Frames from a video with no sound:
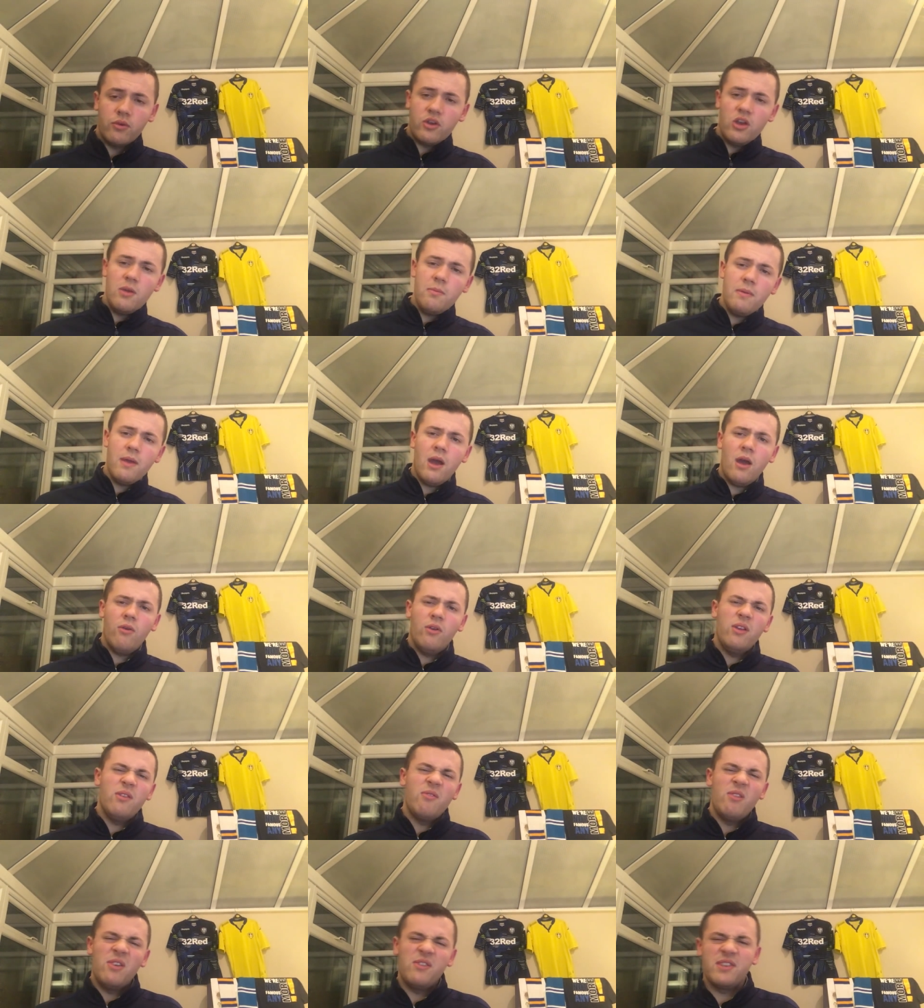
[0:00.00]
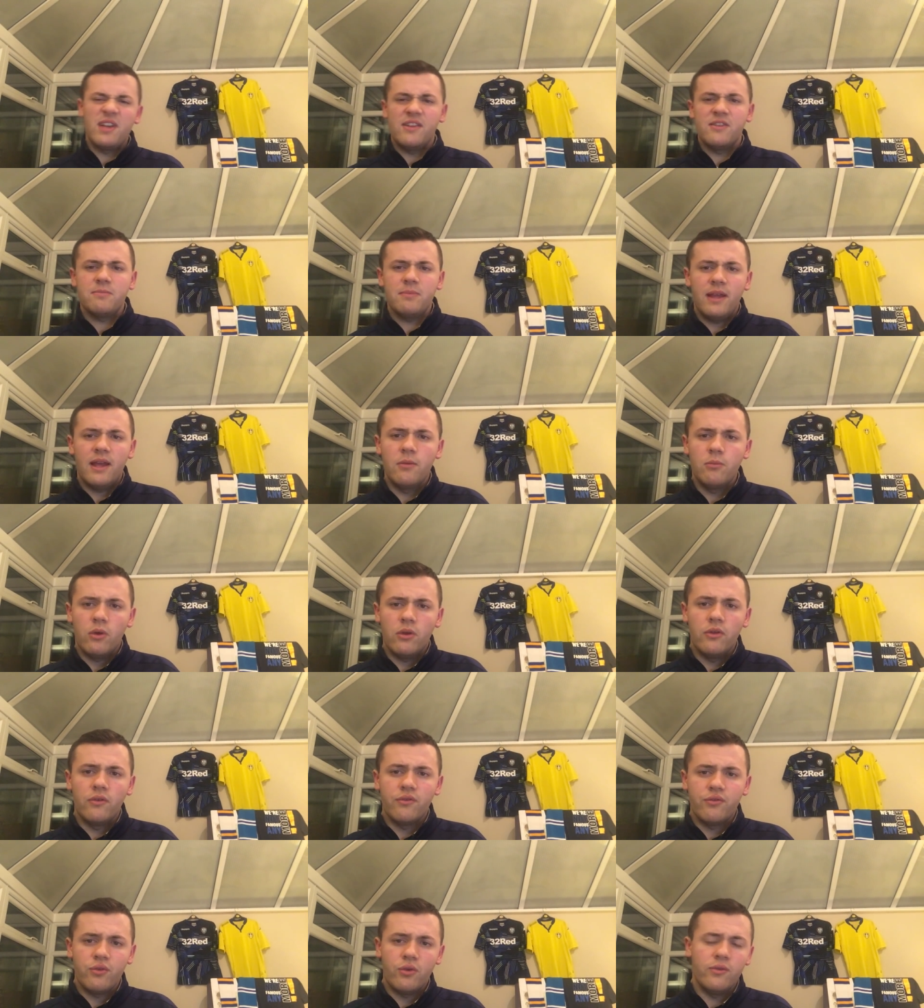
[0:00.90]
QPR only really tend to play
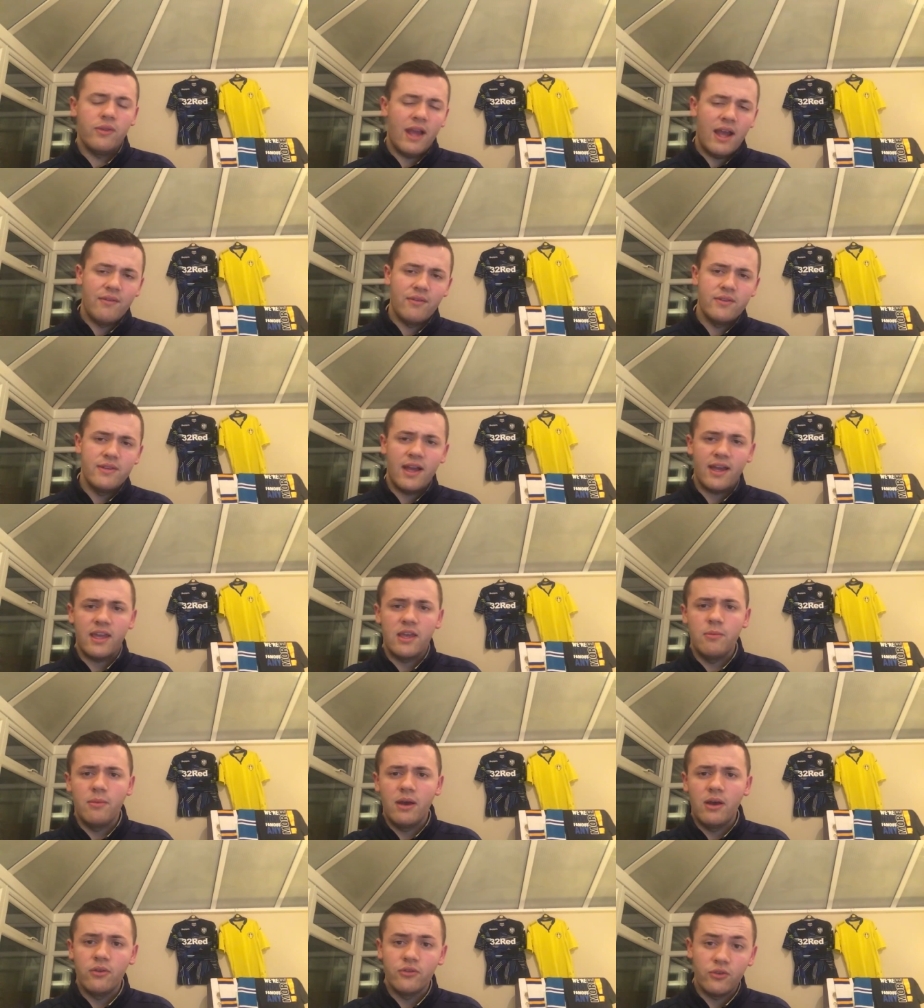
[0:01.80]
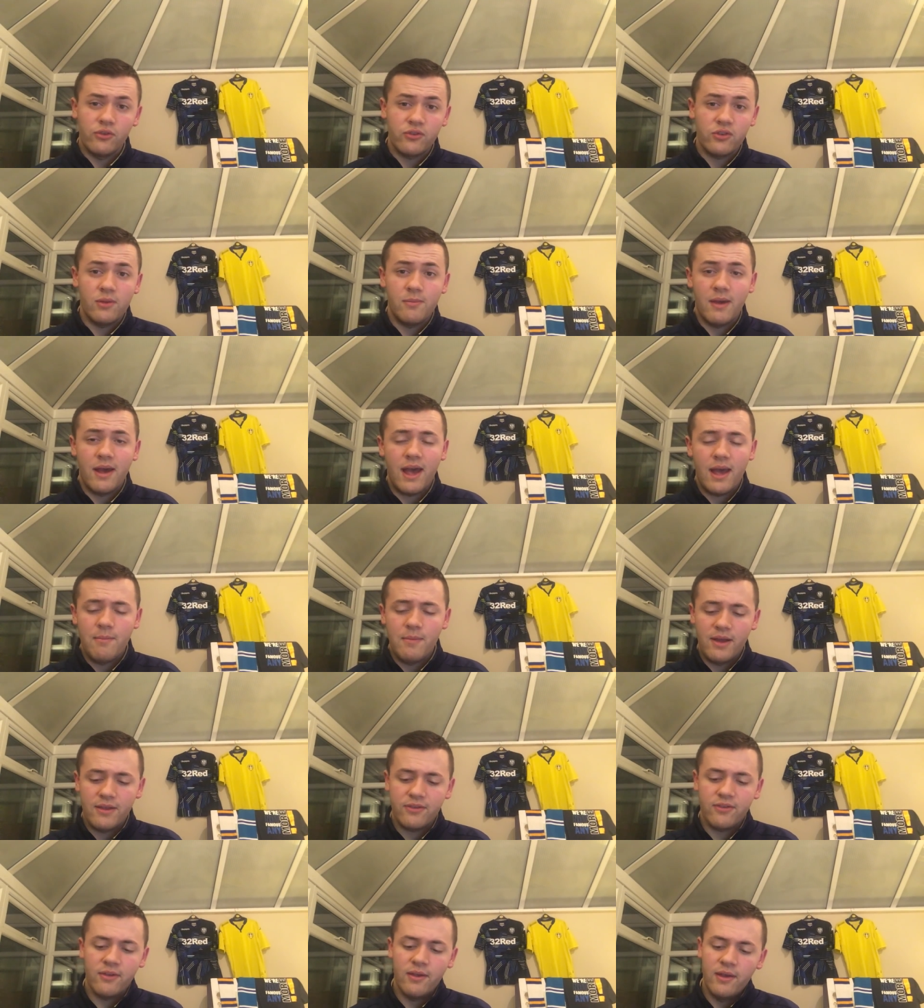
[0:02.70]
one up front, either Naki Wells or Tom
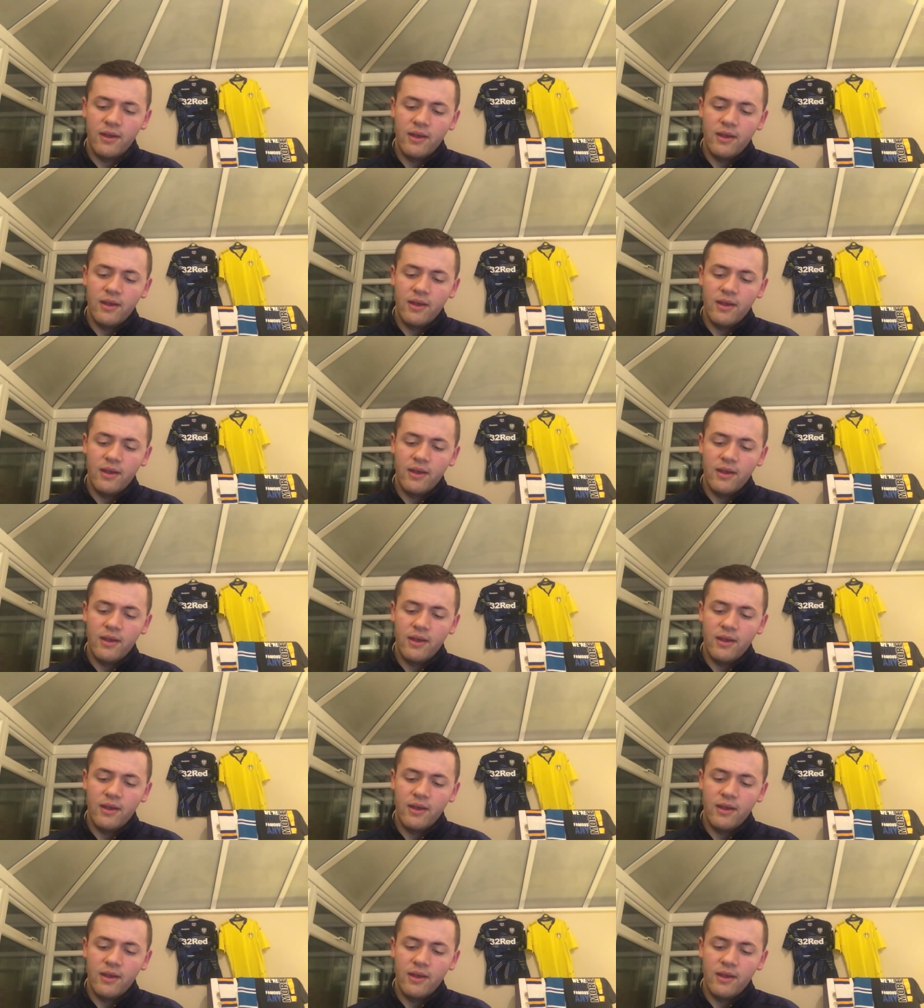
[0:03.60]
Ahmed.